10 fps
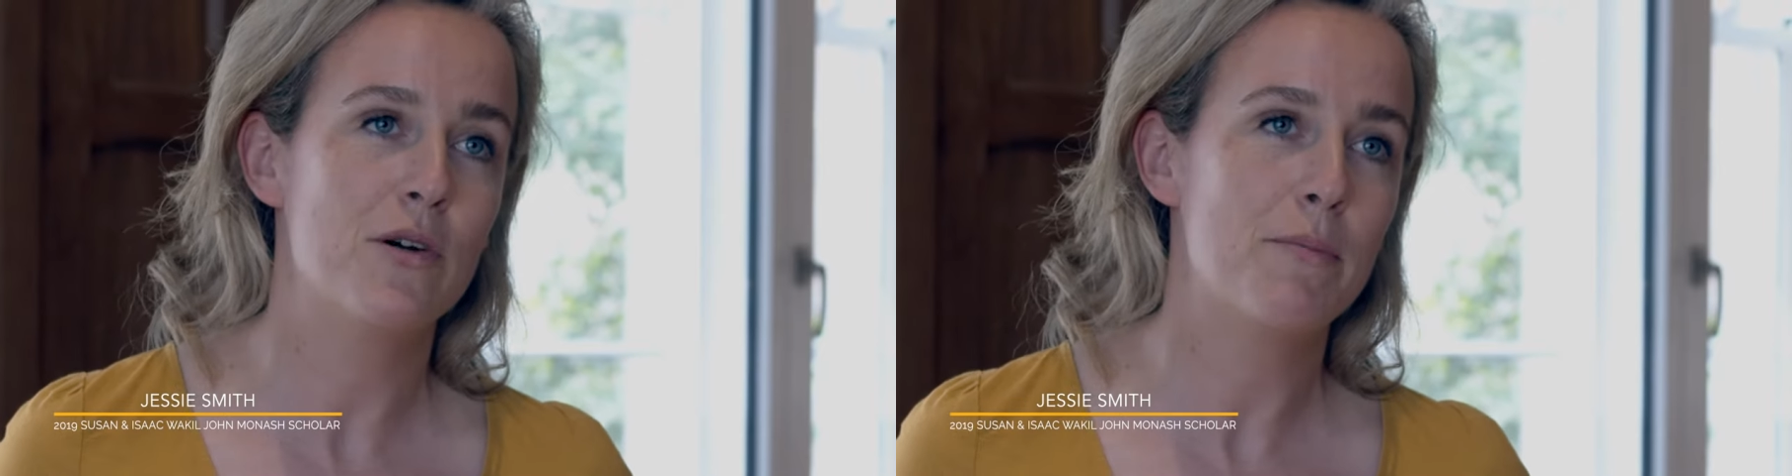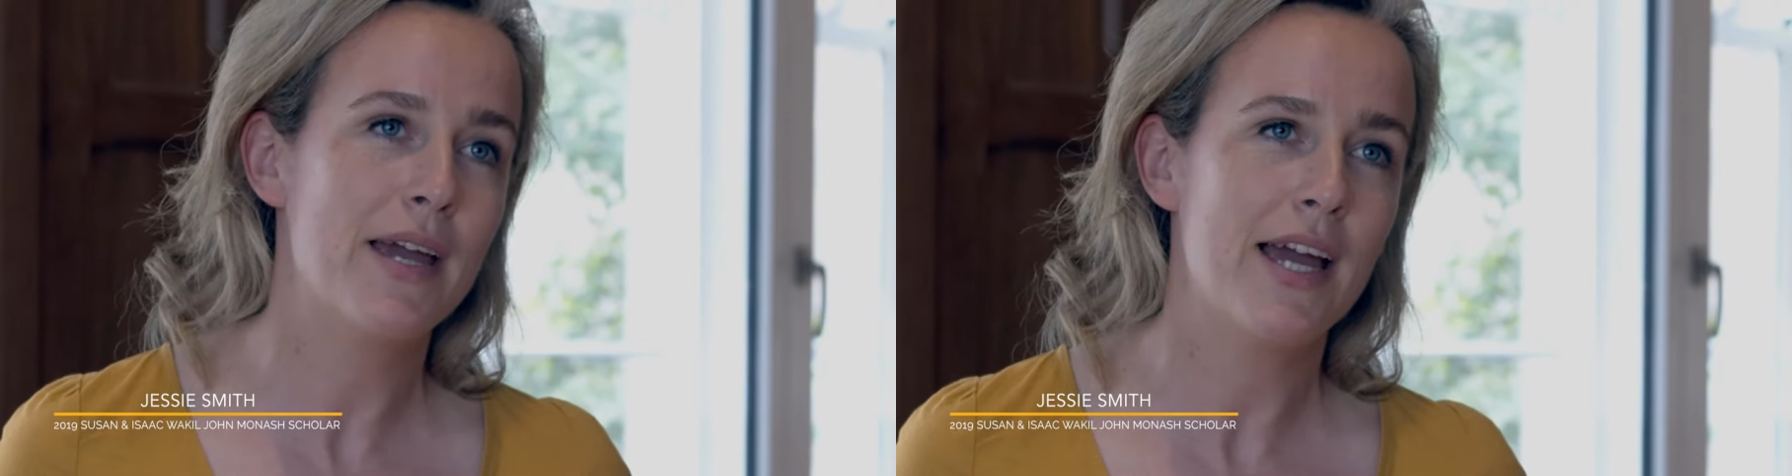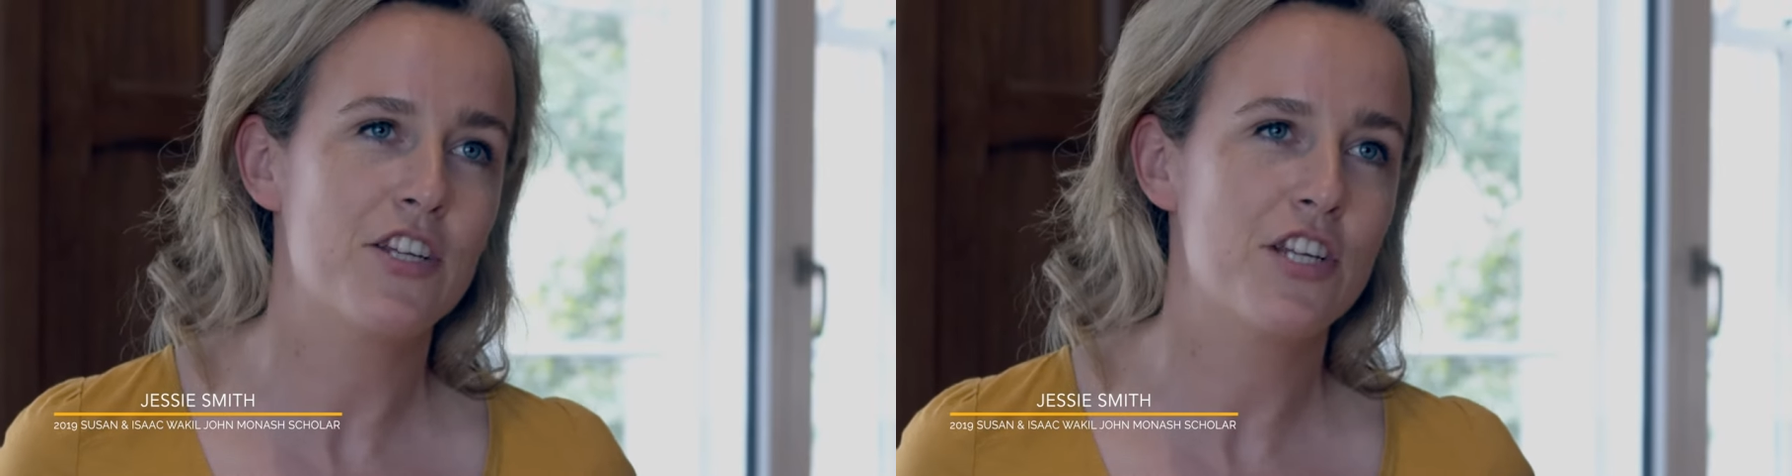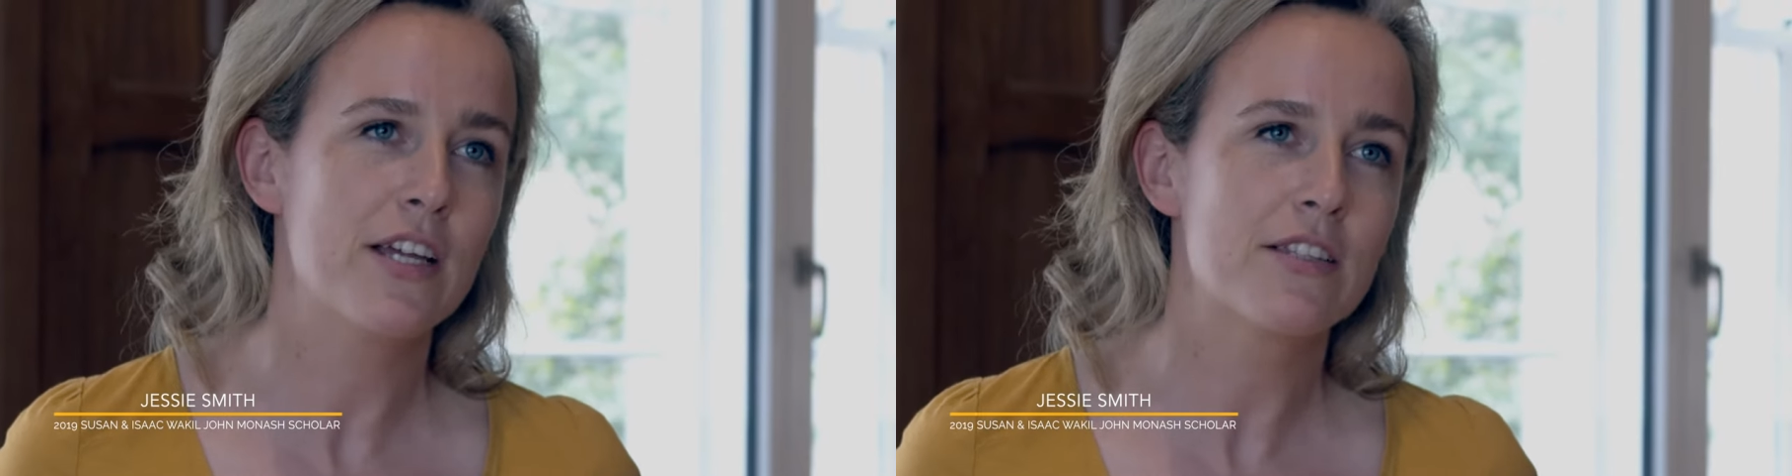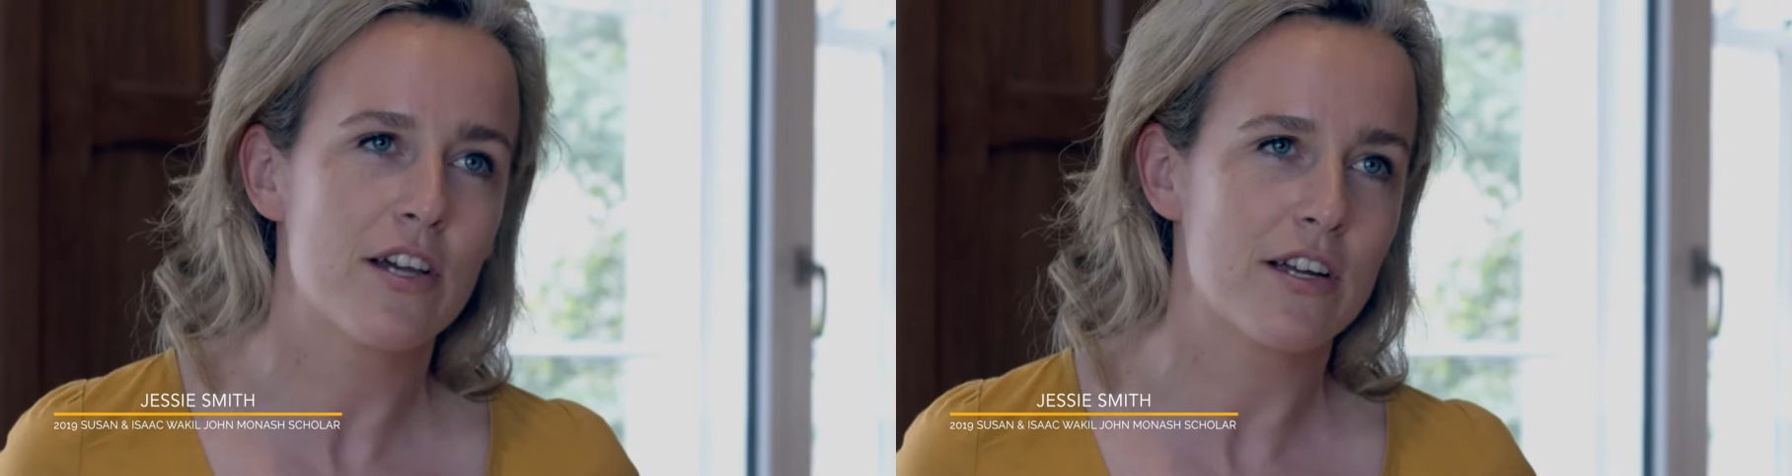a PhD
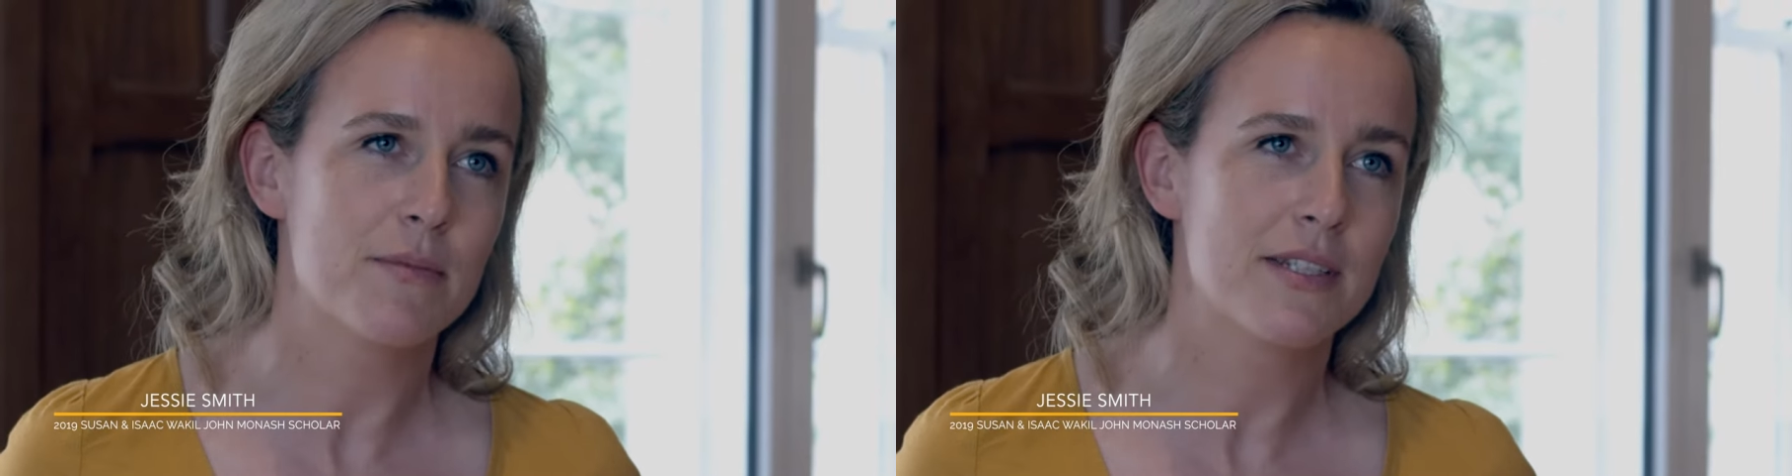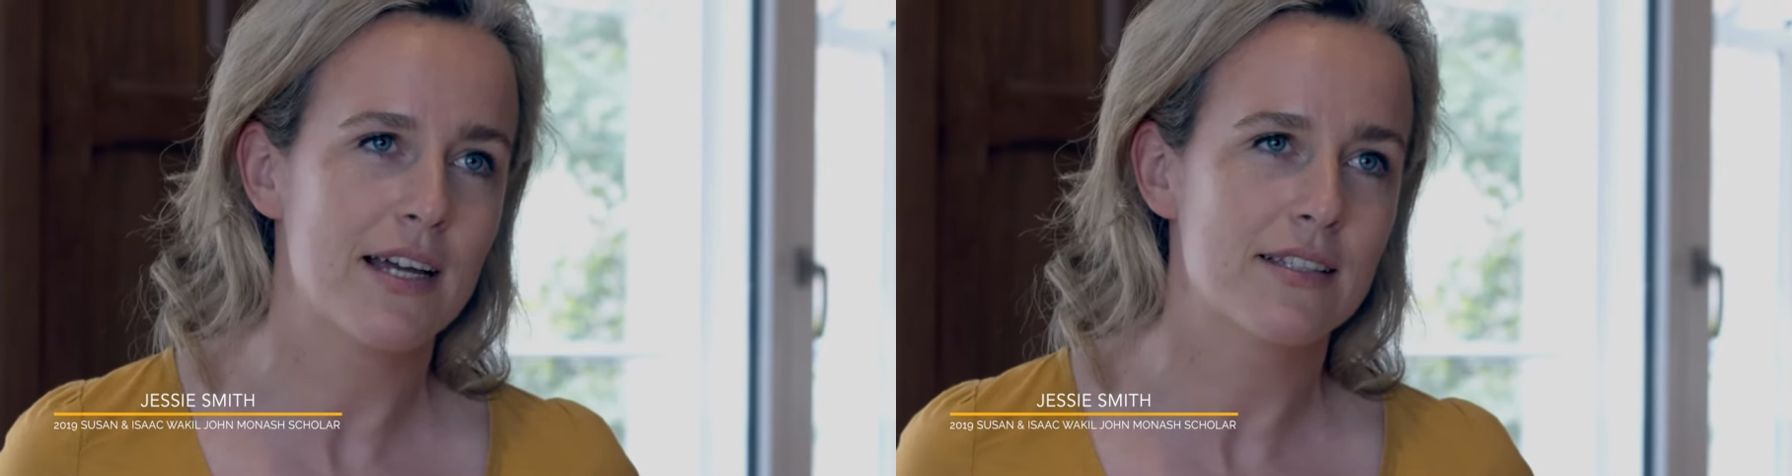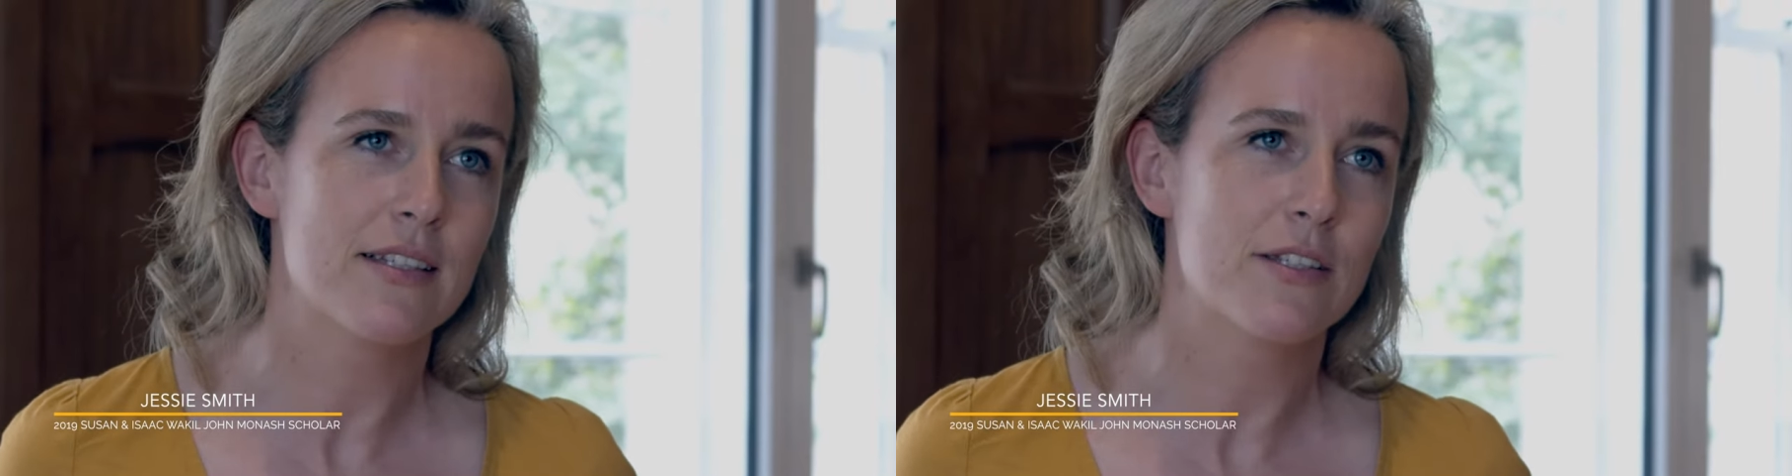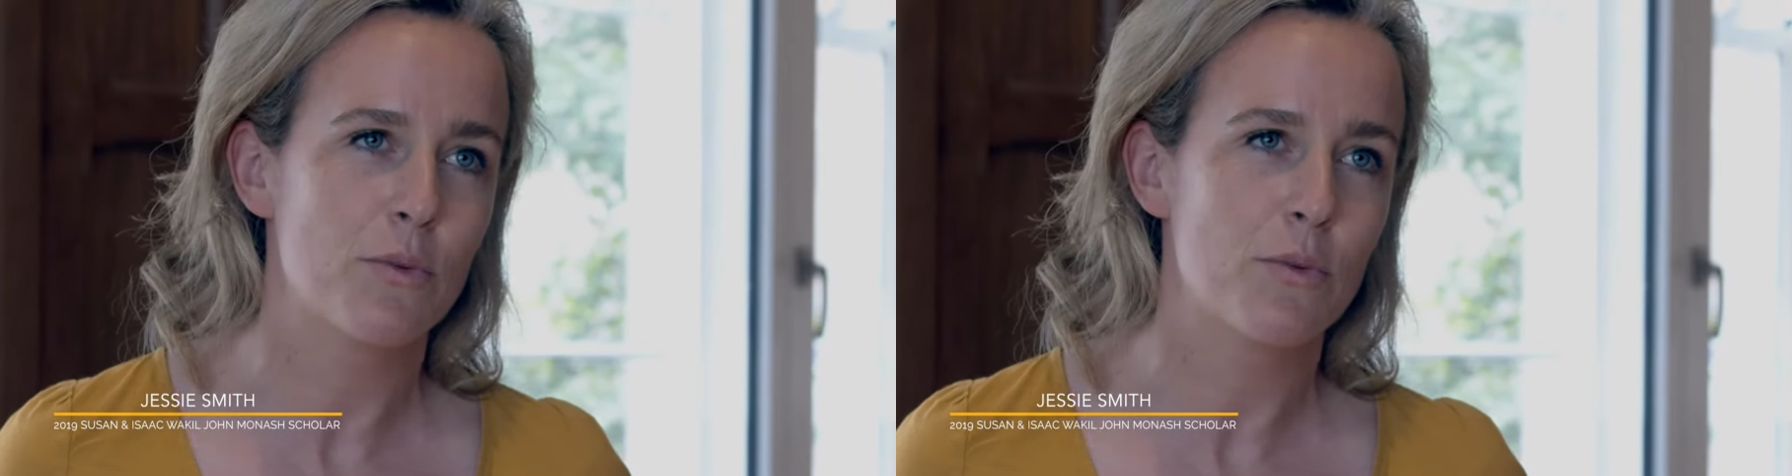in circumstances